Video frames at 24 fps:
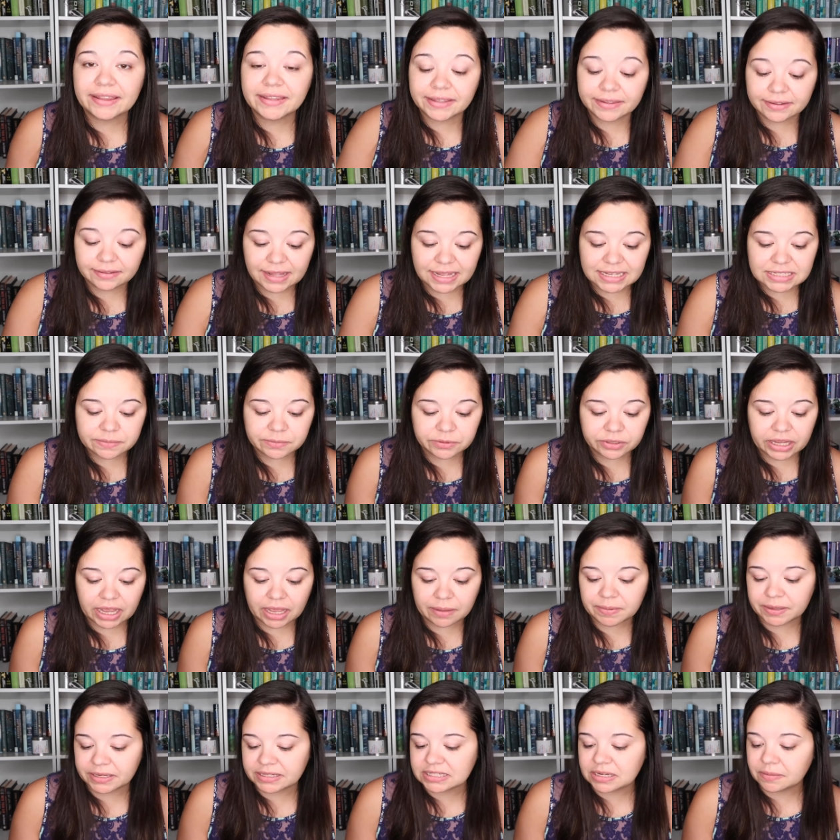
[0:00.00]
And then the last book
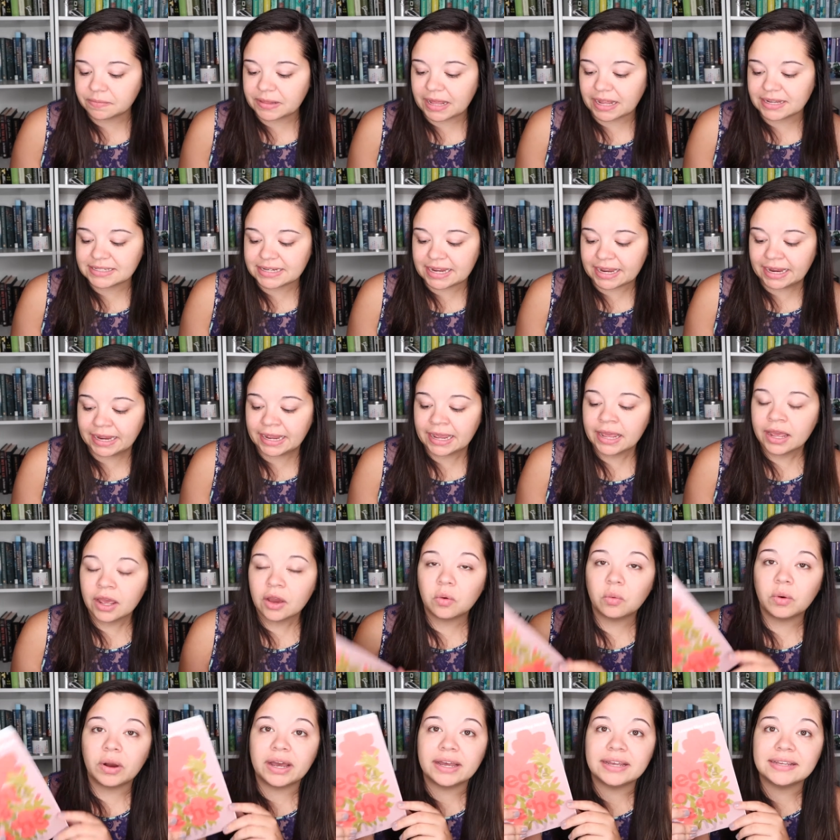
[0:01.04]
I picked up that day
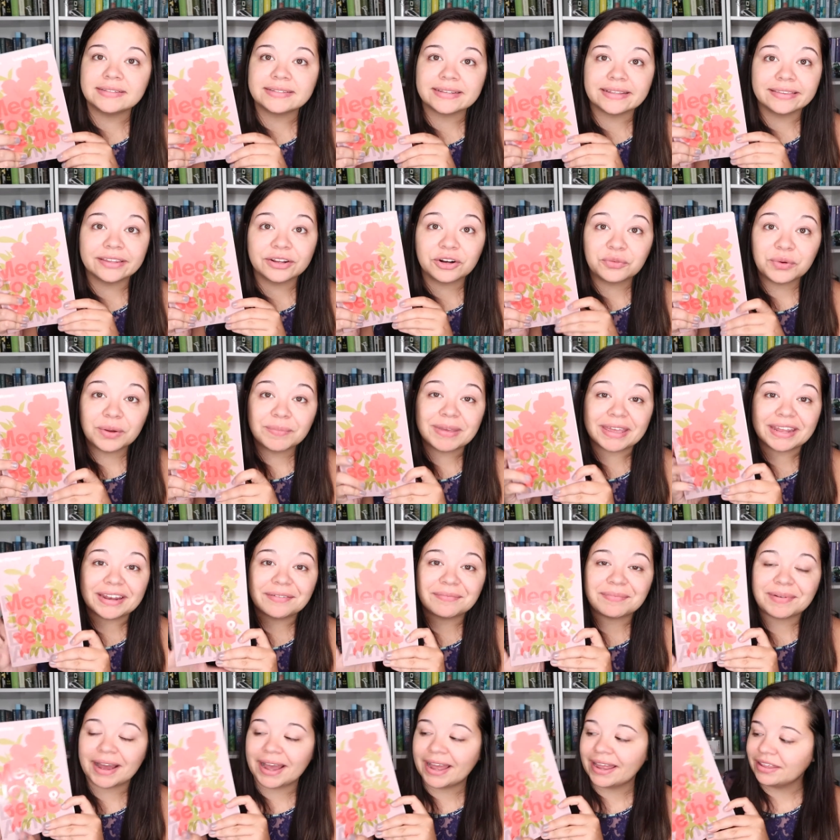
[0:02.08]
was Little
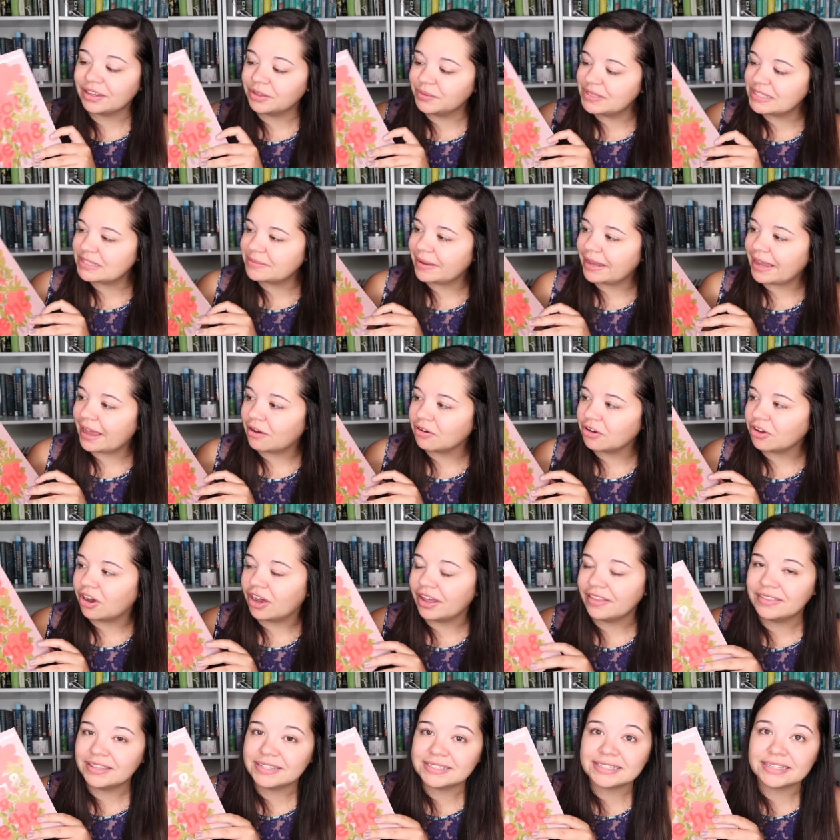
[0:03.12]
Women by Louisa May
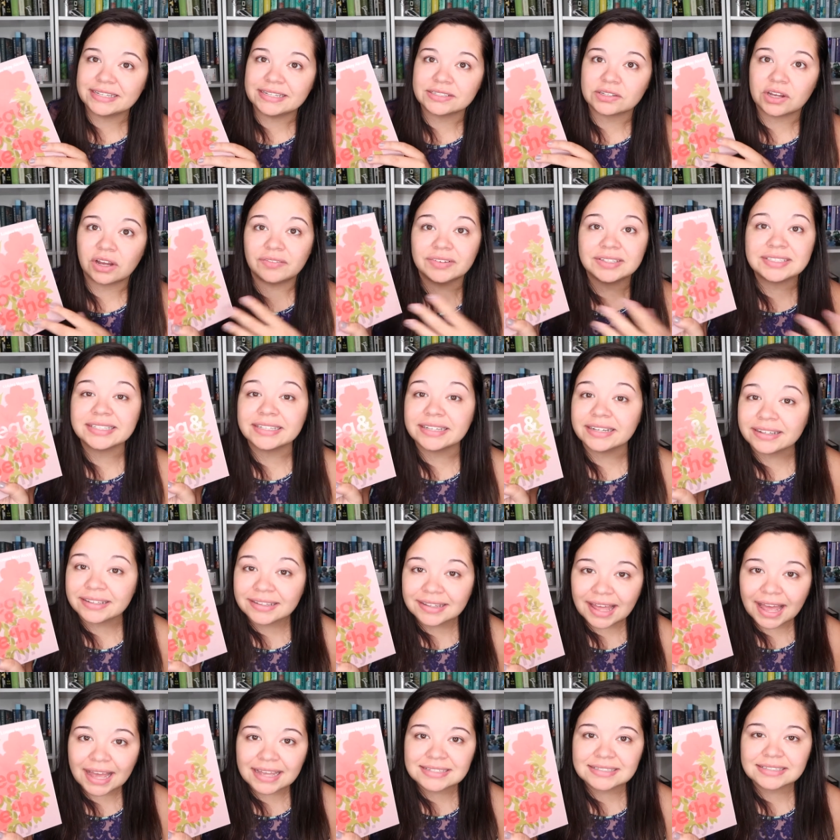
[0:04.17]
Alcott. This is obviously a
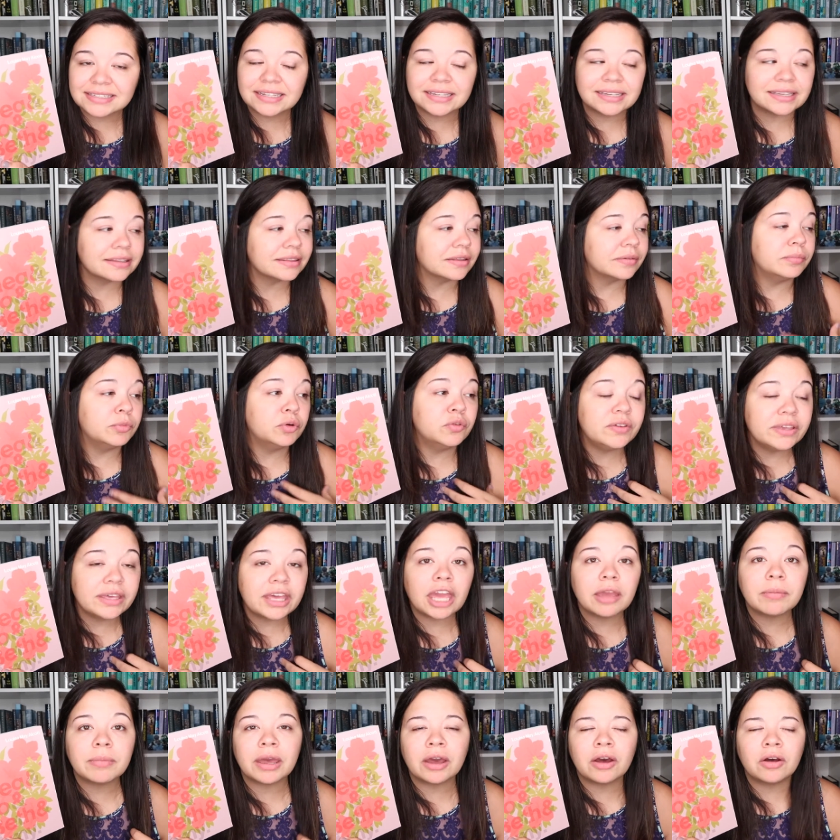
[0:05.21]
classic. The movie
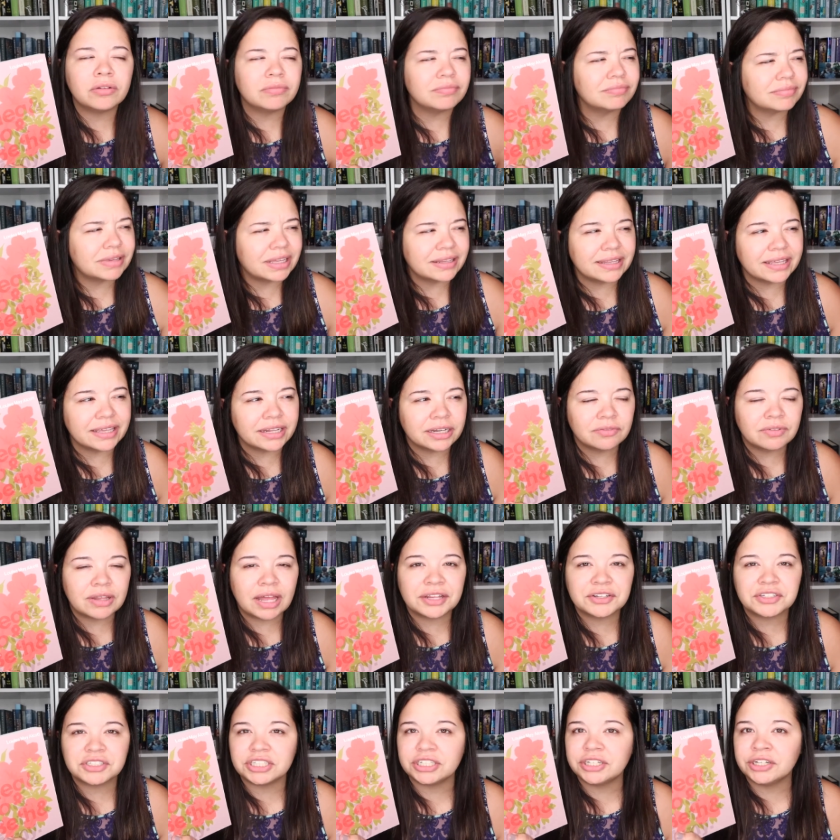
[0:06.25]
came out at the end of
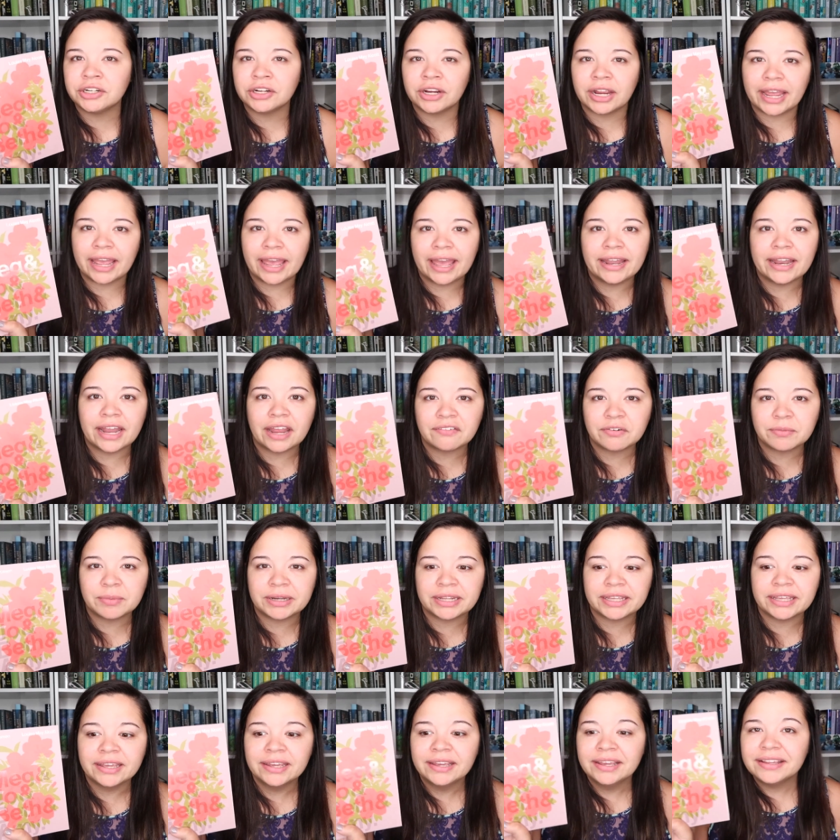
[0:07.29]
last year, and
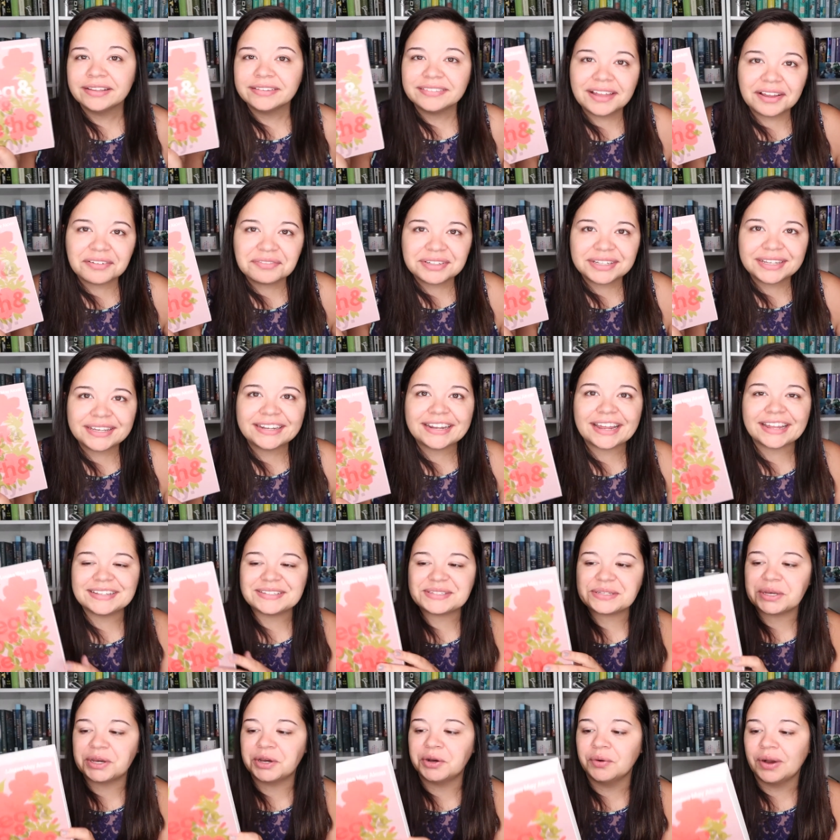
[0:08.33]
everybody loved it,
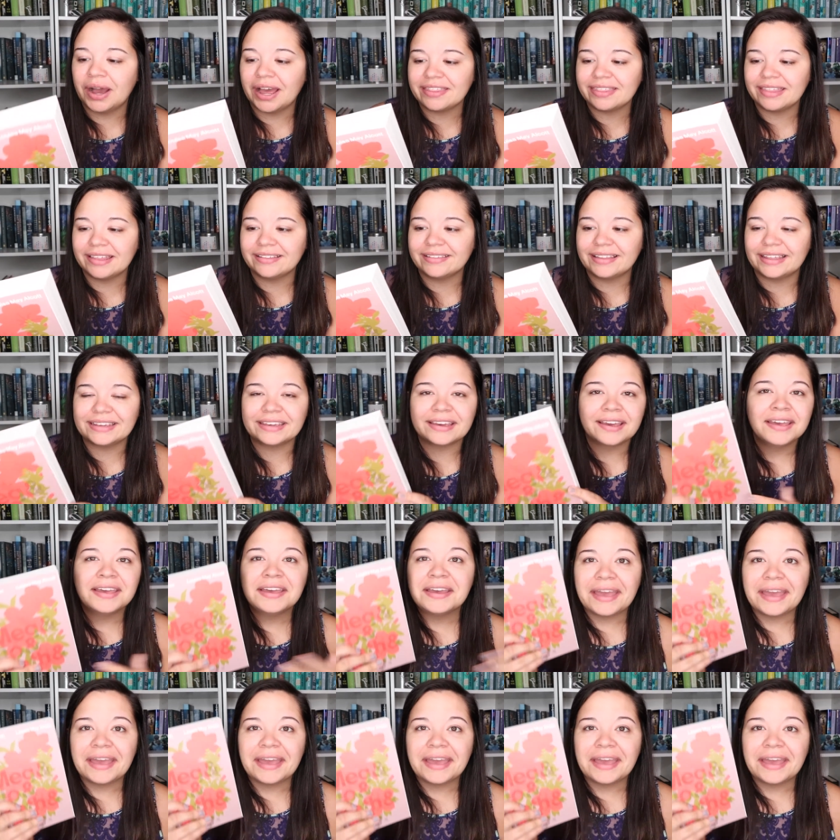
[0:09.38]
and so I think like